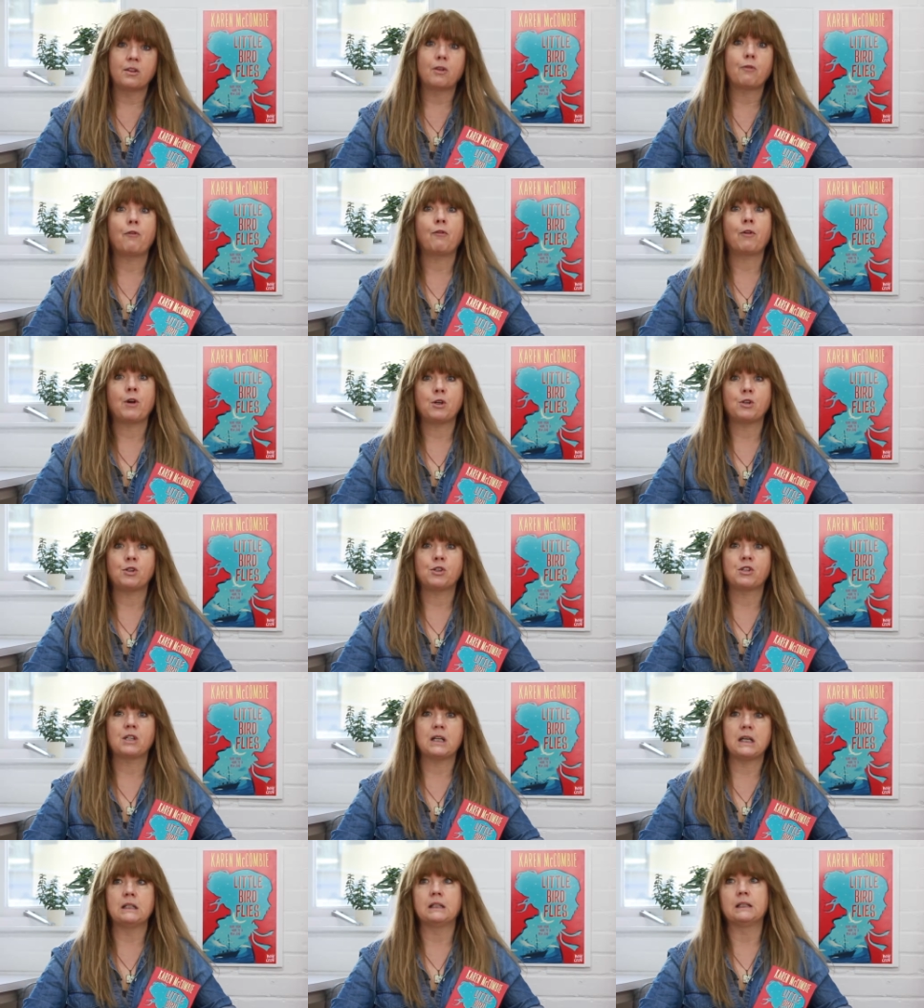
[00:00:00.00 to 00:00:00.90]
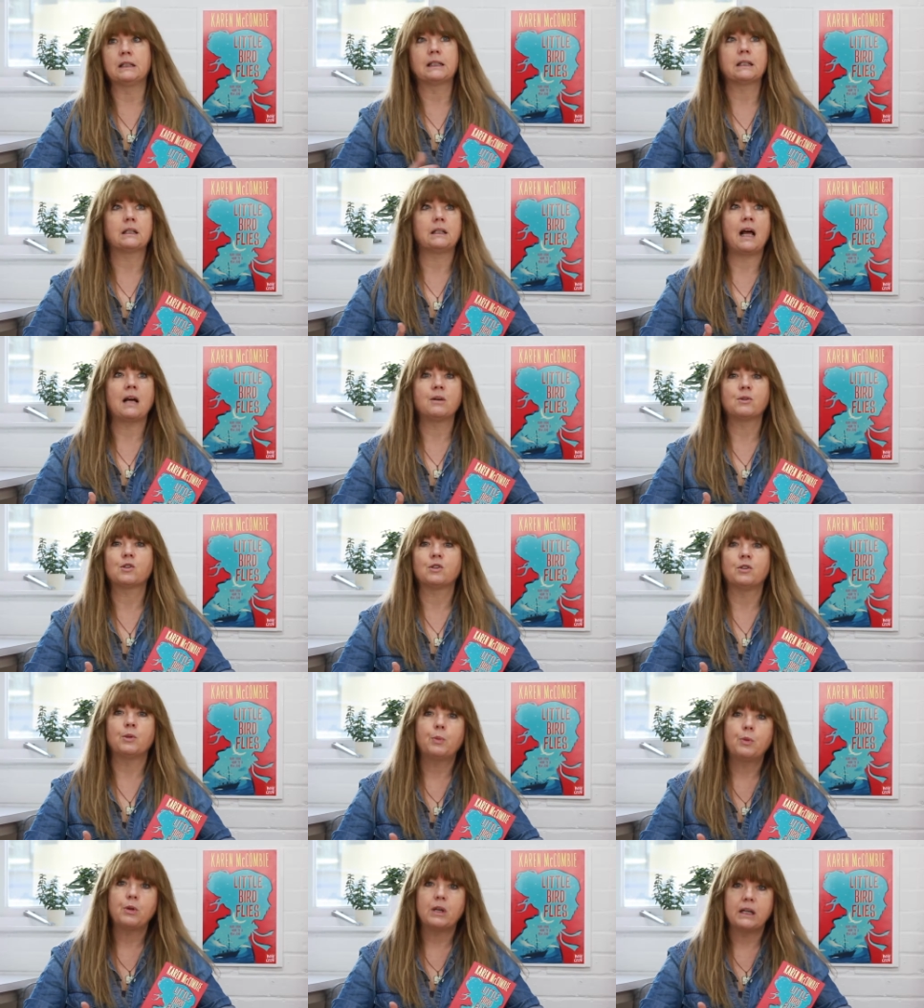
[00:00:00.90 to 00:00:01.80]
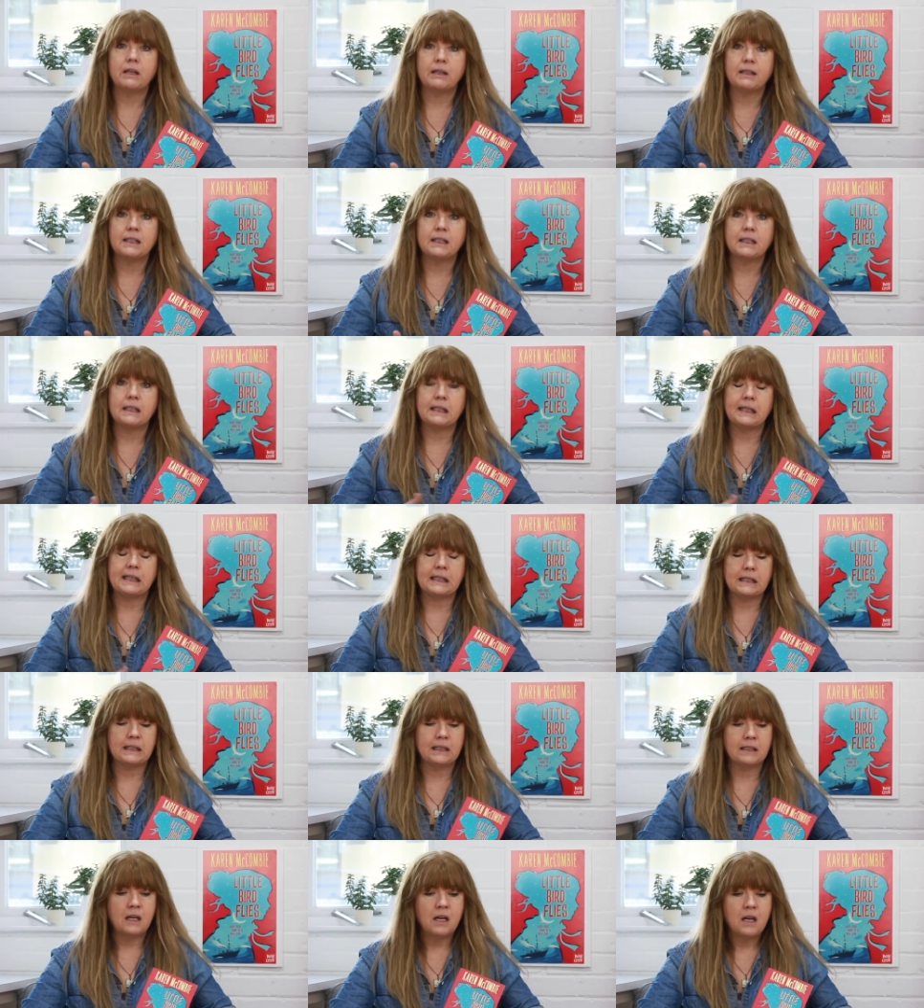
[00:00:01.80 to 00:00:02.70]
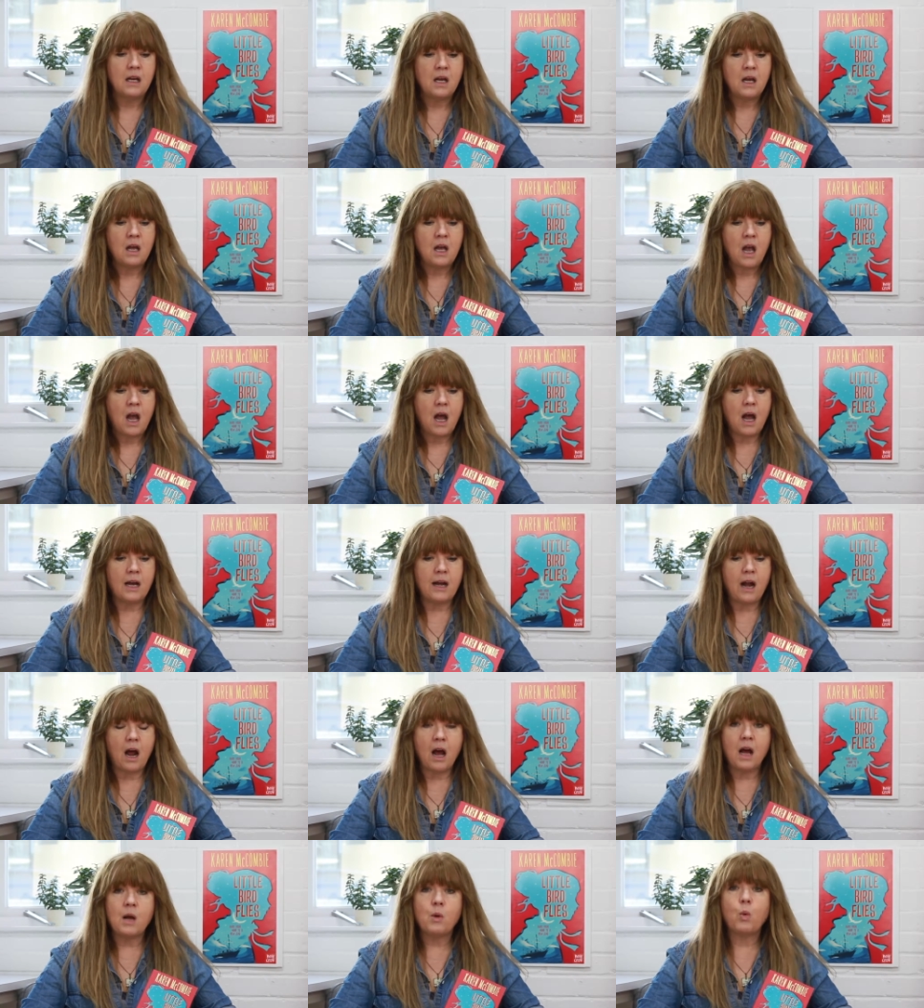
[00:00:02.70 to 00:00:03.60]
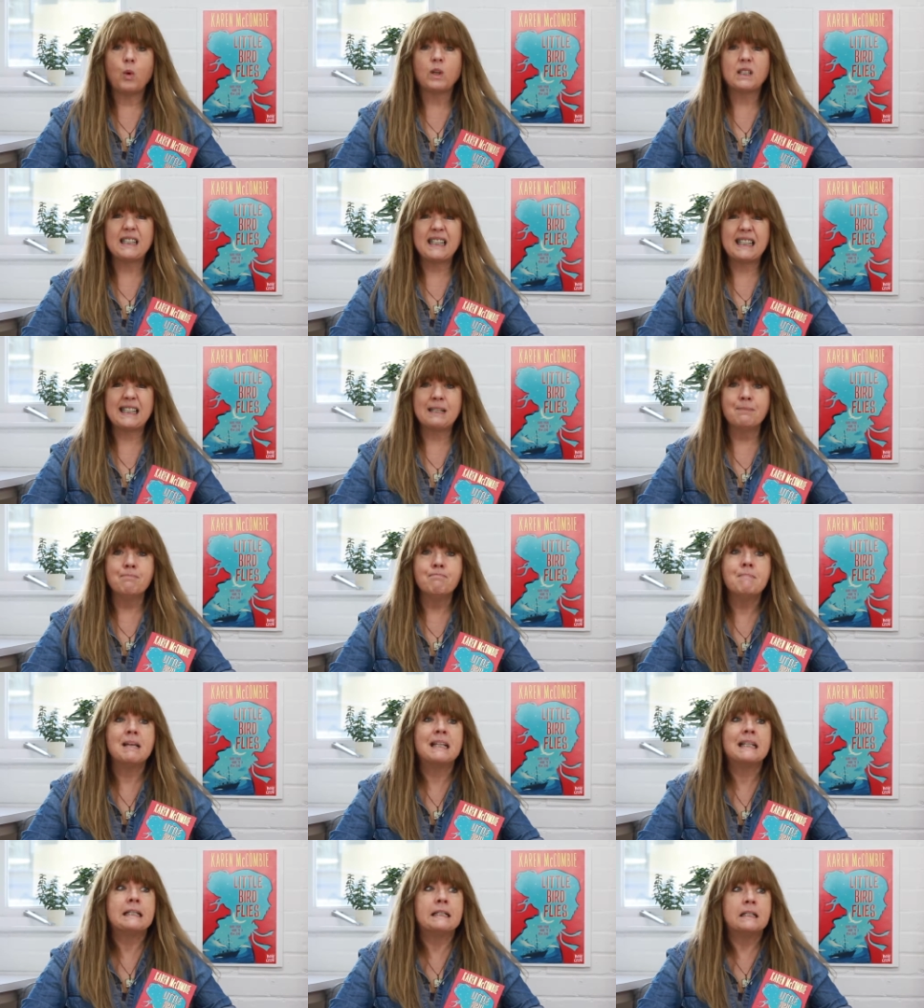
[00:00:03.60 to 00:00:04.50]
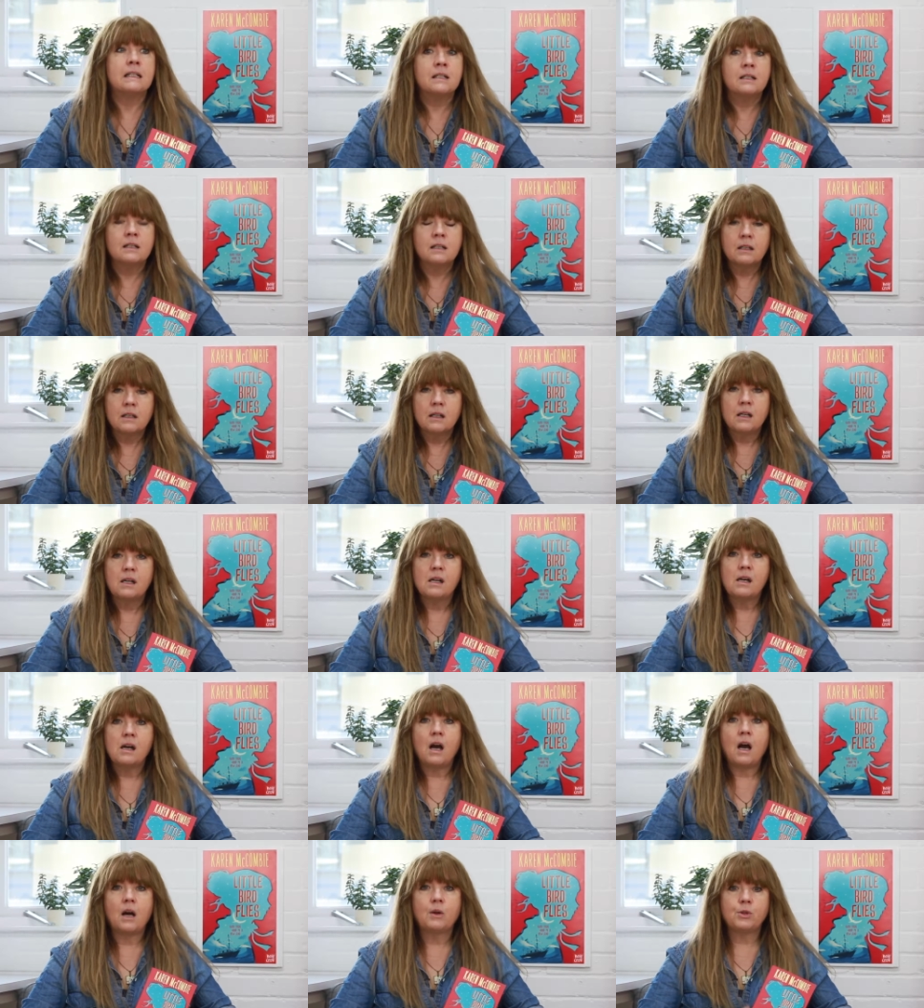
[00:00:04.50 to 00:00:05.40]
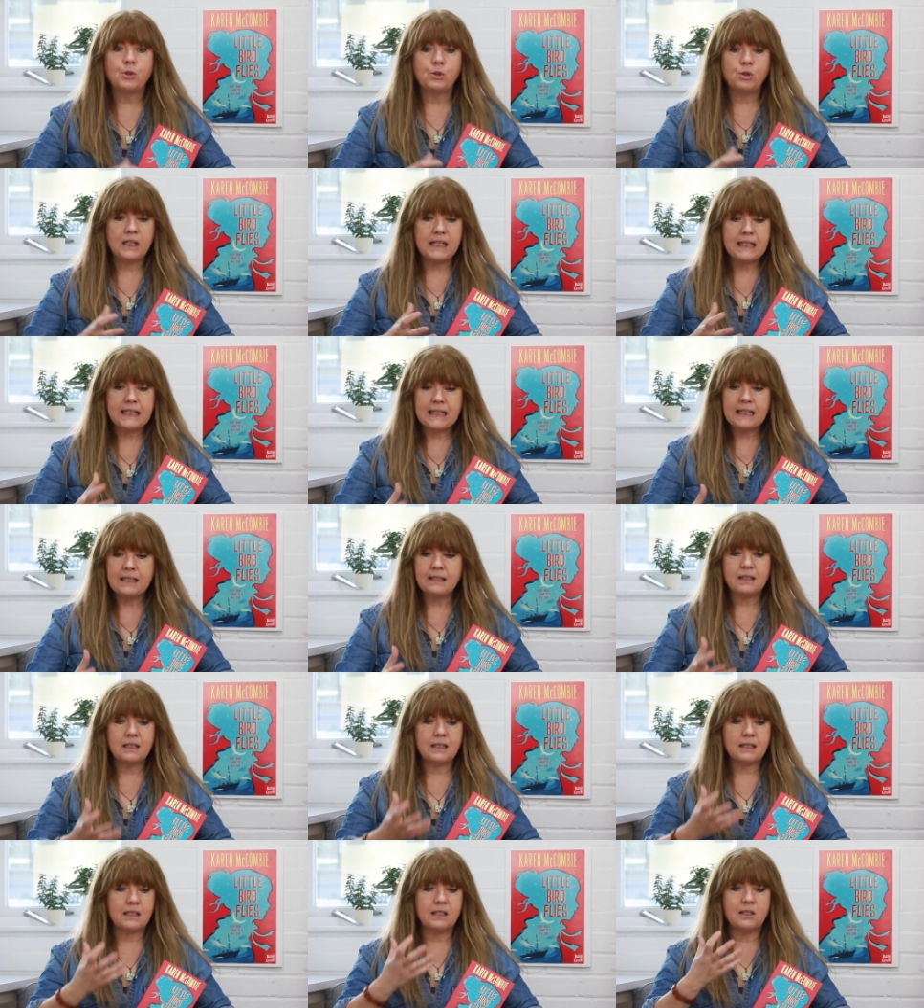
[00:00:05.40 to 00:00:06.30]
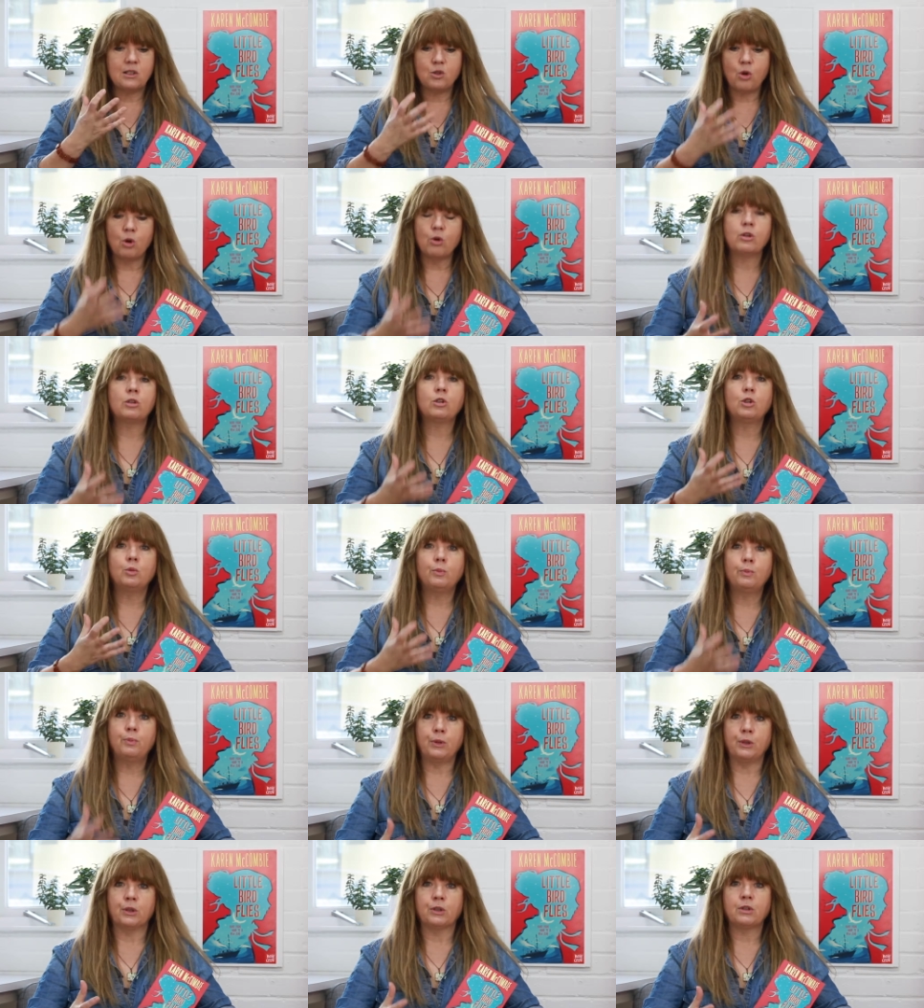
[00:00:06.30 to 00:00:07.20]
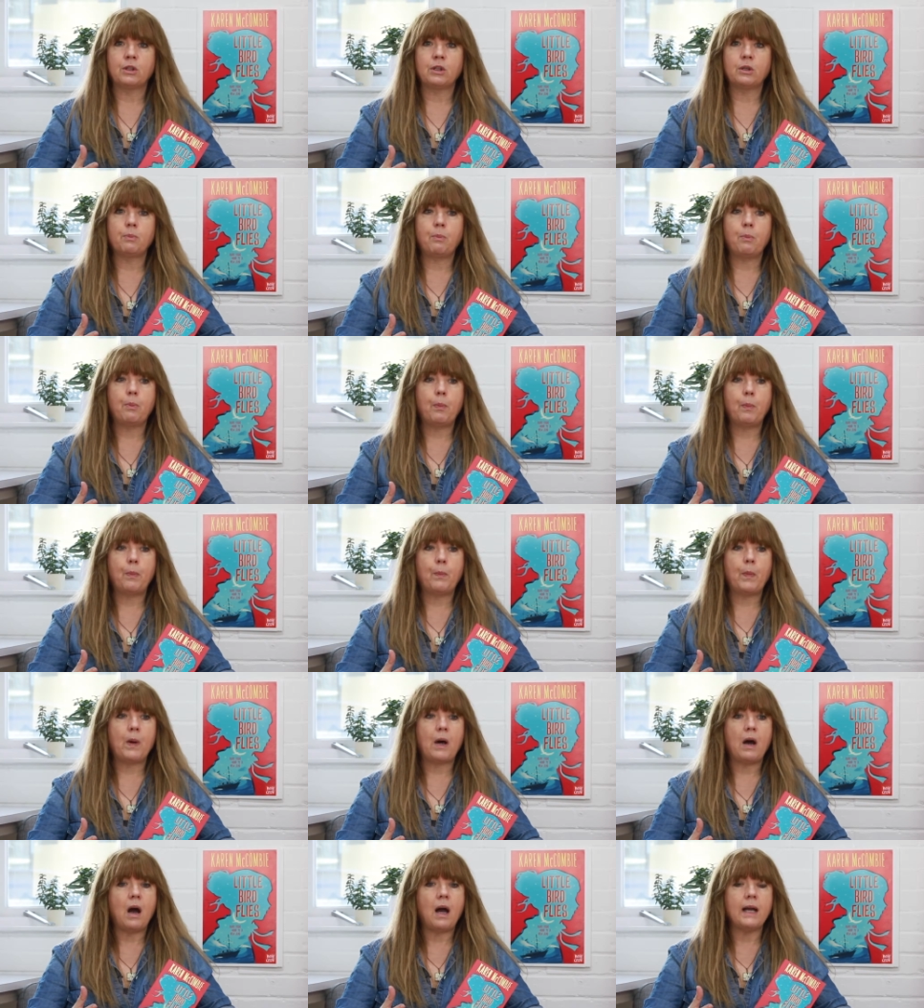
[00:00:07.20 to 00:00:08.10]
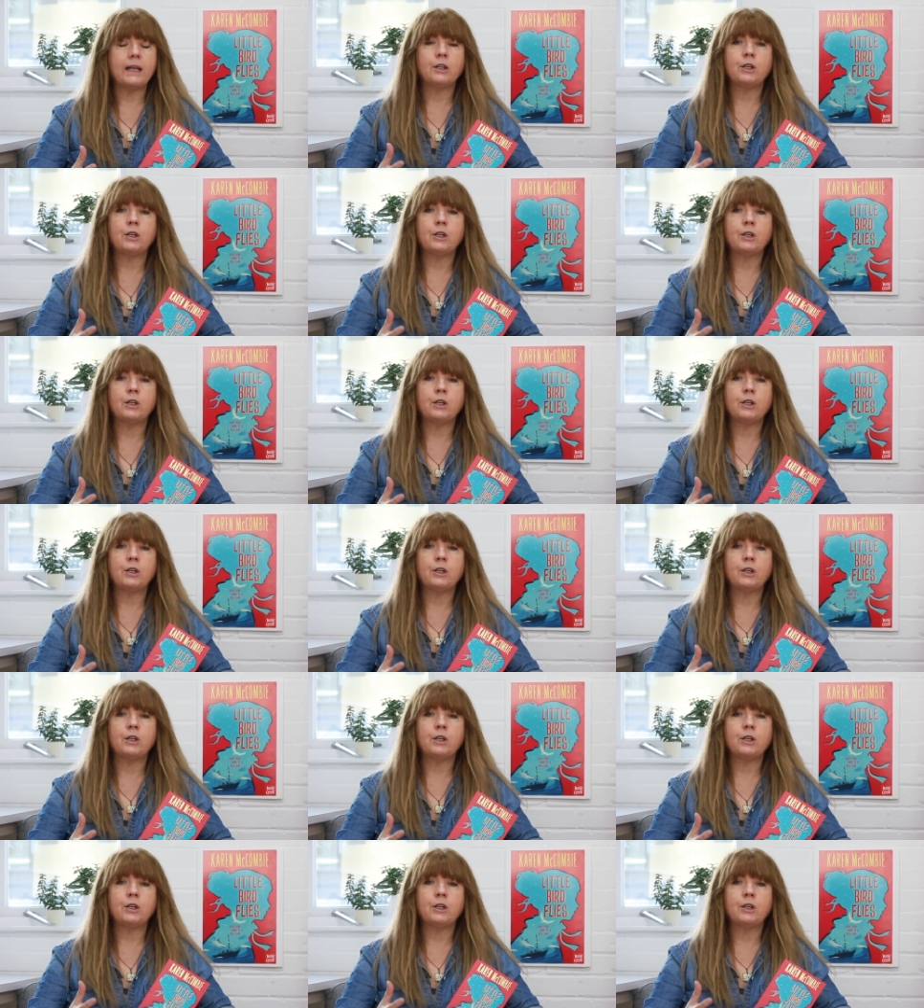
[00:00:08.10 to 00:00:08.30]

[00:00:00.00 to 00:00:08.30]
the first in the Little House on the Prairie series. And I was smitten. I was reading this historical book, but I